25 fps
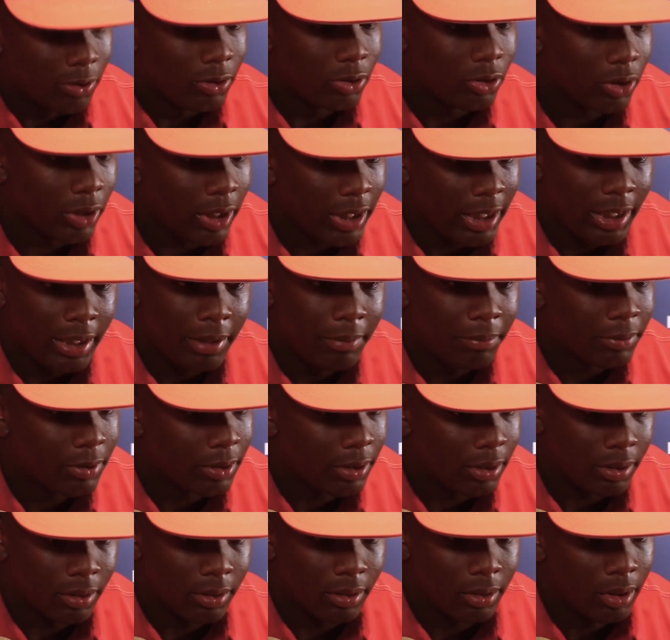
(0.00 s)
dreams
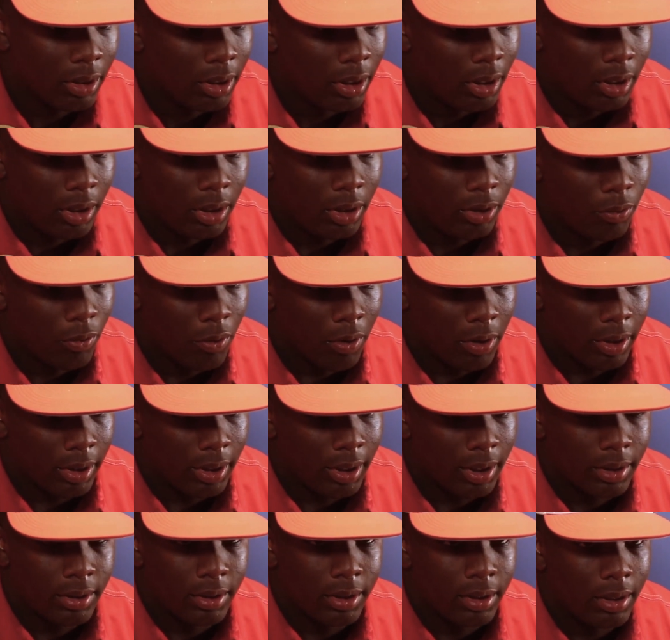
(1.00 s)
and you want to
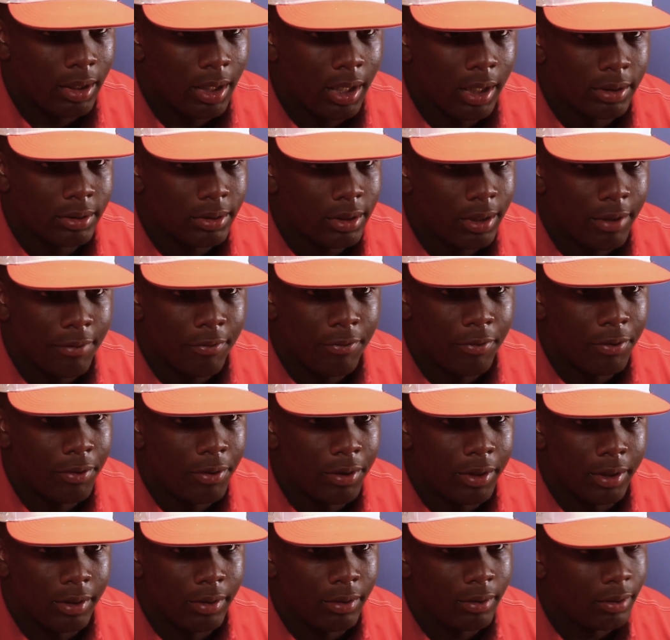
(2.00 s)
get to the next level,
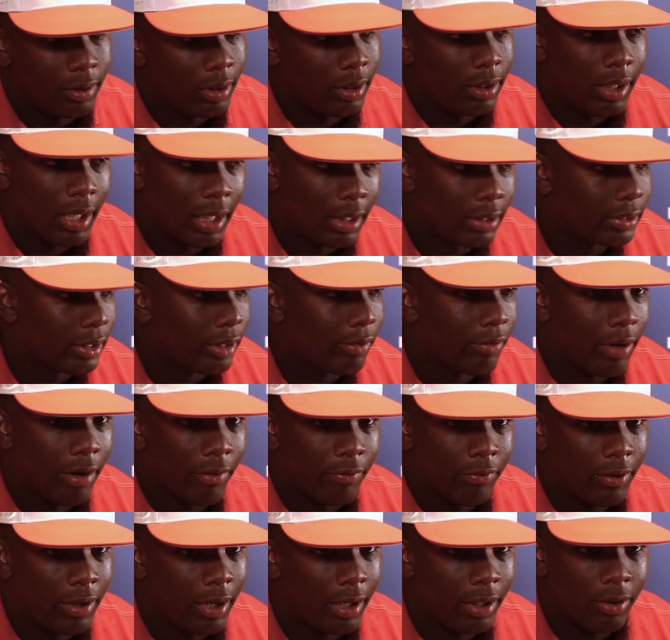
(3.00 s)
and the next level
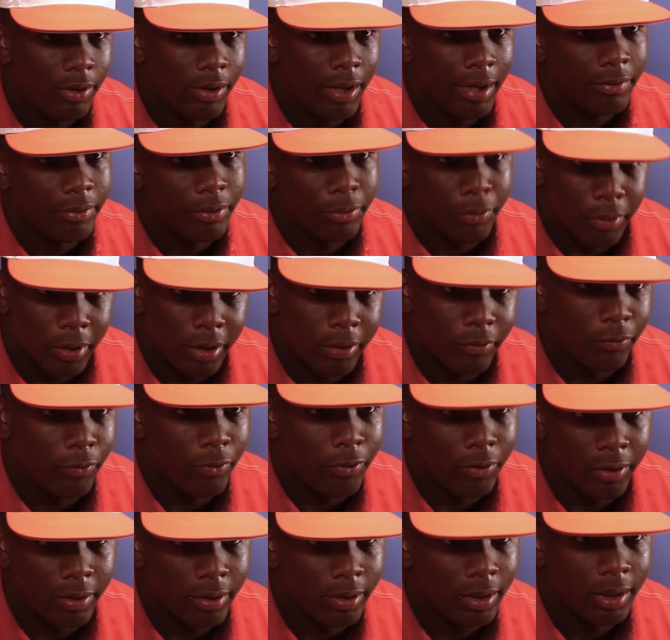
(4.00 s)
after that, you have to work
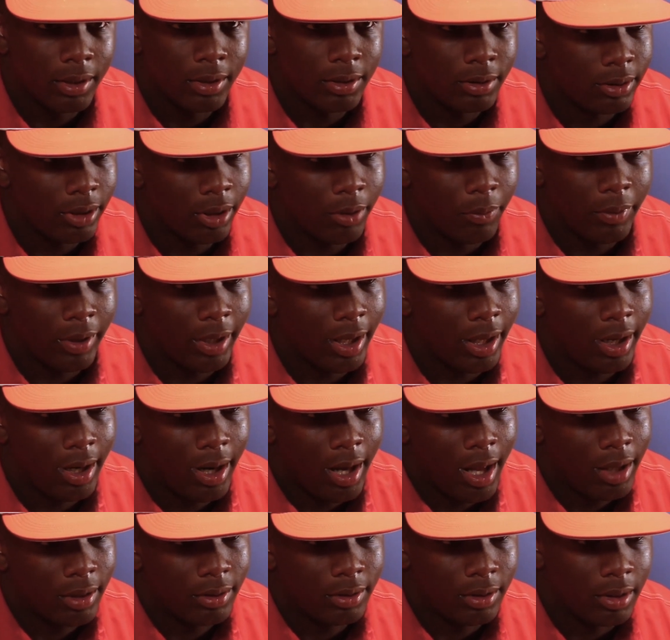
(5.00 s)
for it. Nothing's going to be handed
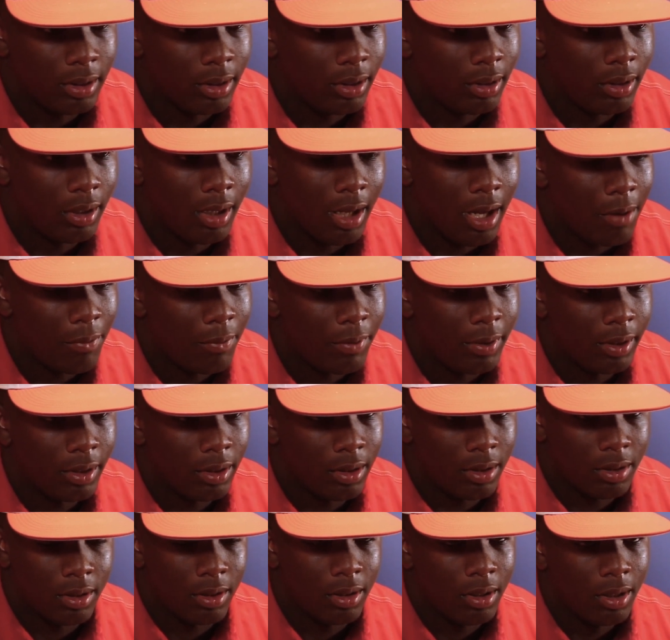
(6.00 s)
out to you. I
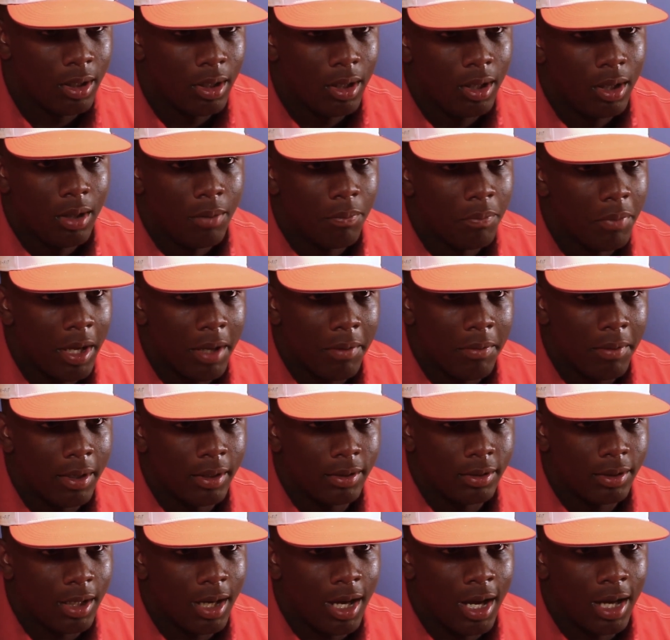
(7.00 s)
mean, maybe
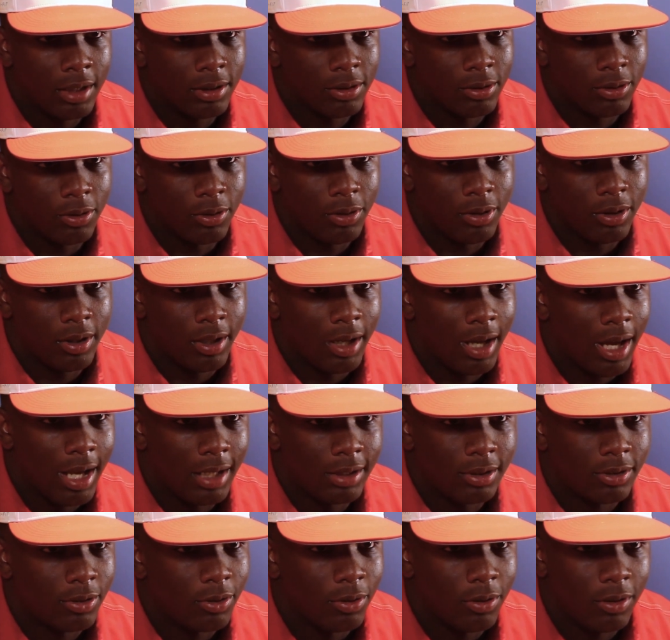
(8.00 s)
at your high school, you're a high
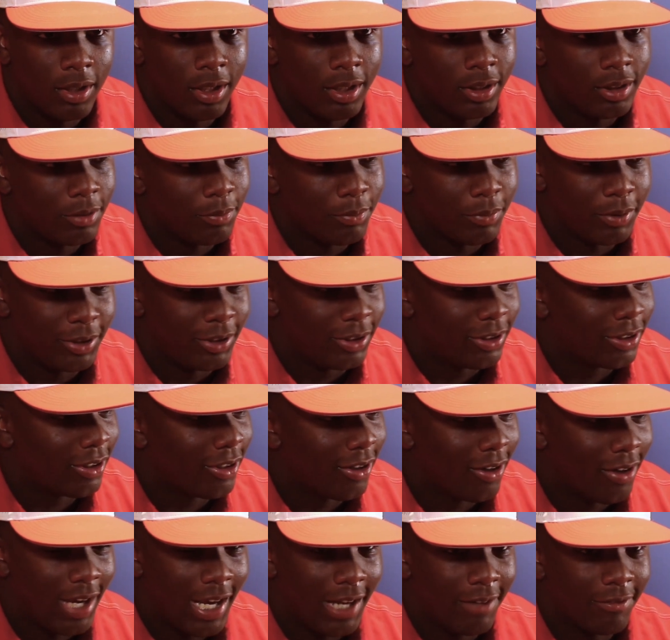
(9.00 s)
school legend, but you're
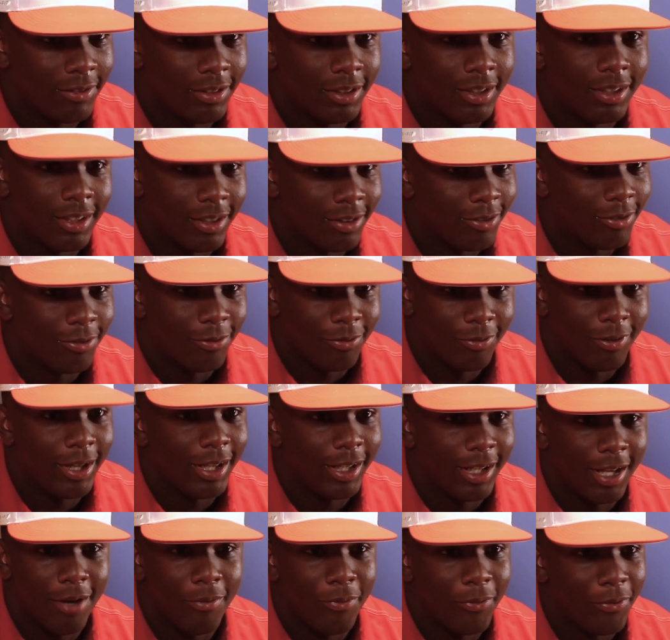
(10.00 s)
going to have to
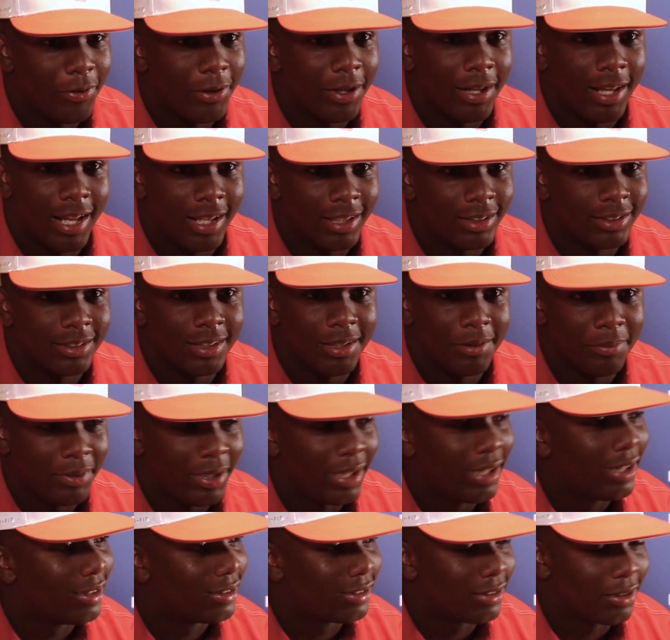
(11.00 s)
wake up and realize
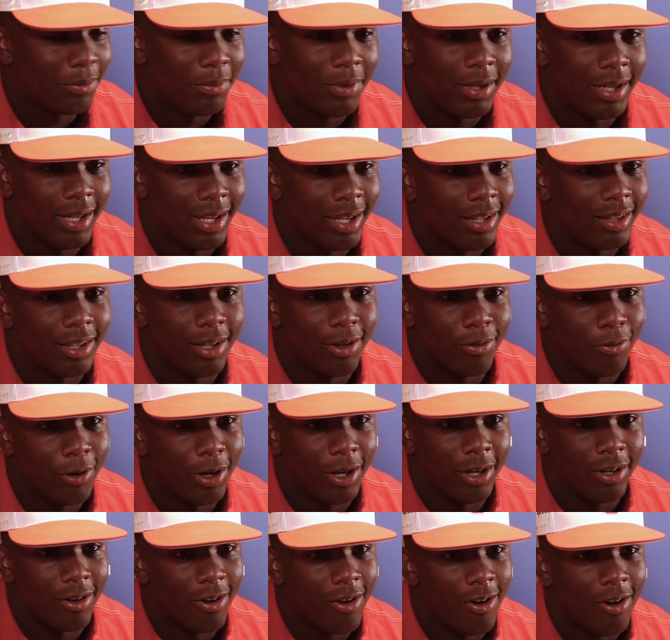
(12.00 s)
someday there's somebody out there
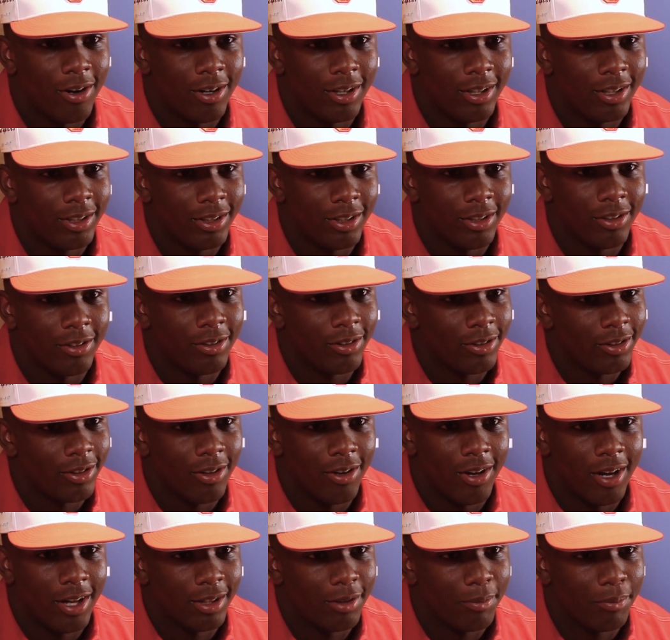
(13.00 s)
working harder than you, and you're
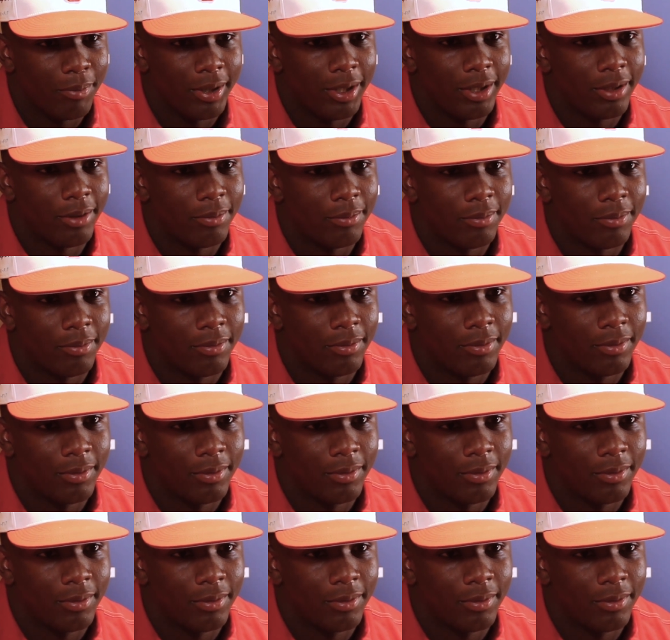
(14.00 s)
going to have to beat them.